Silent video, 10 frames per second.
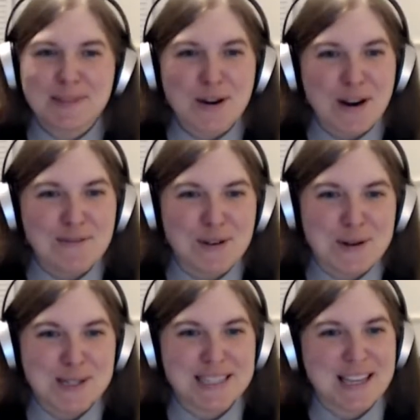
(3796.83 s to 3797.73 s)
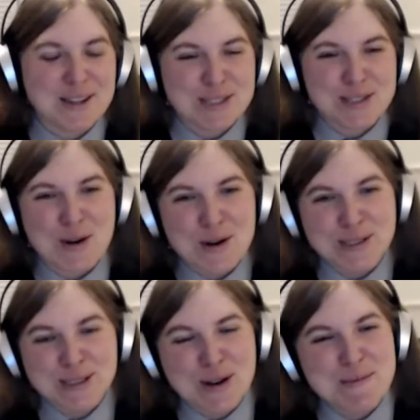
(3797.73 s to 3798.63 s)
All right, folks, thank you so
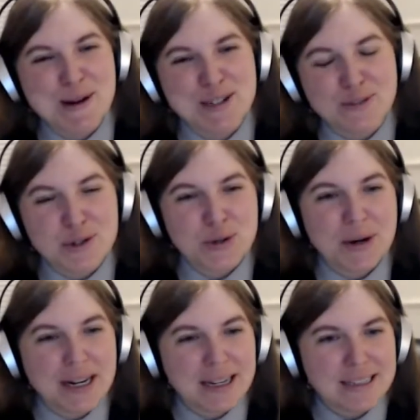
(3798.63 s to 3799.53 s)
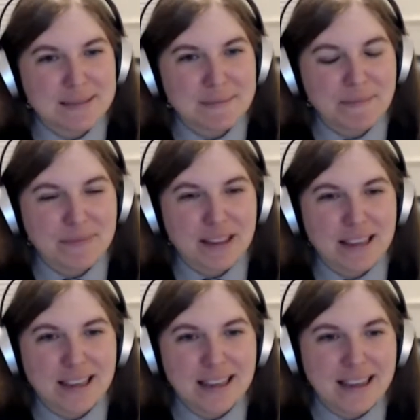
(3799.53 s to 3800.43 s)
much for joining us.
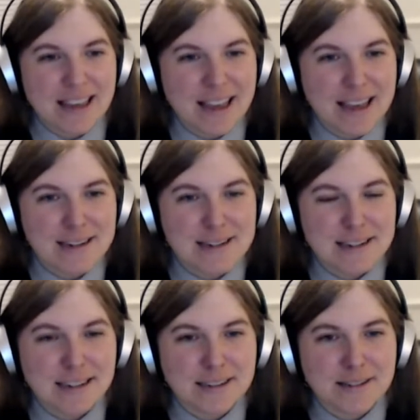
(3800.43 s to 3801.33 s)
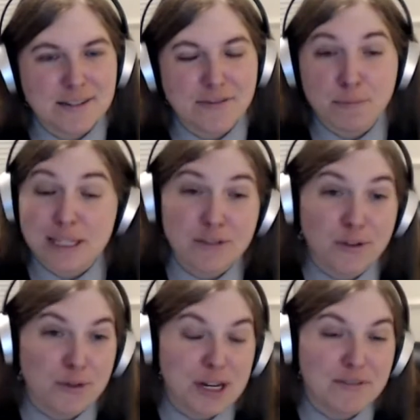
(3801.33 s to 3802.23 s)
And please
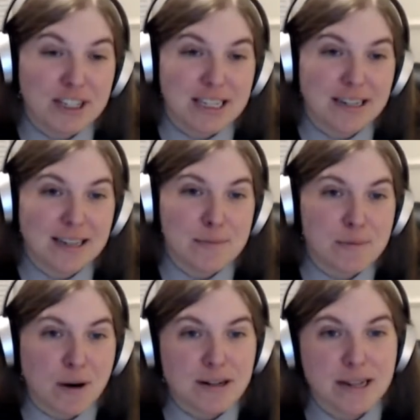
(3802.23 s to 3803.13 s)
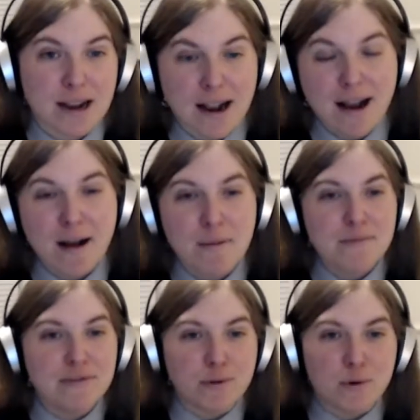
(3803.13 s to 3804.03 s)
feel free to visit
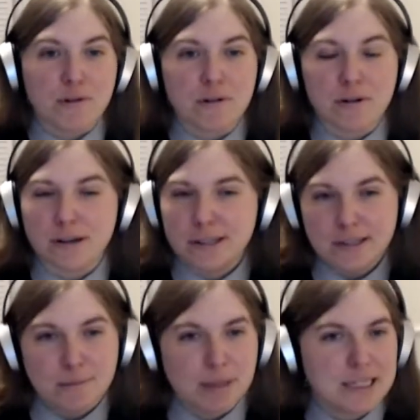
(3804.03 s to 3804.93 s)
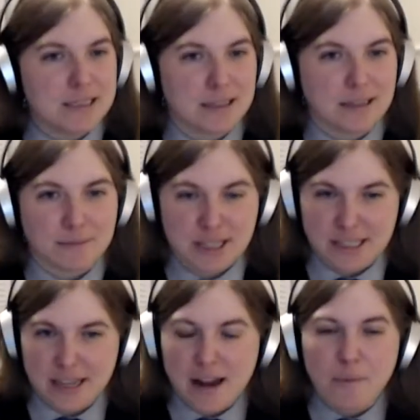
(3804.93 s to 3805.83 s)
kipynmartin.com for a place to
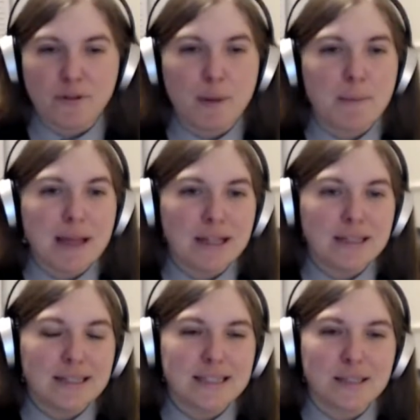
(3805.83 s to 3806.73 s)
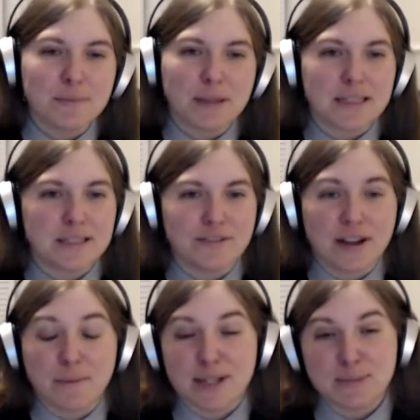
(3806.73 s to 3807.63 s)
sign up for my mailing list, a place to
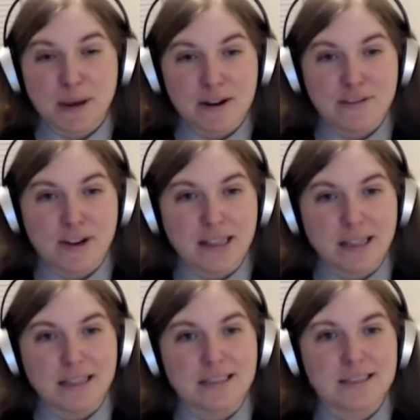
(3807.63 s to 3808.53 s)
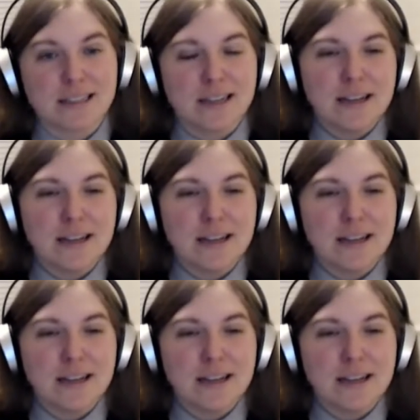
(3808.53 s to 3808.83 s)
find my Spotify links,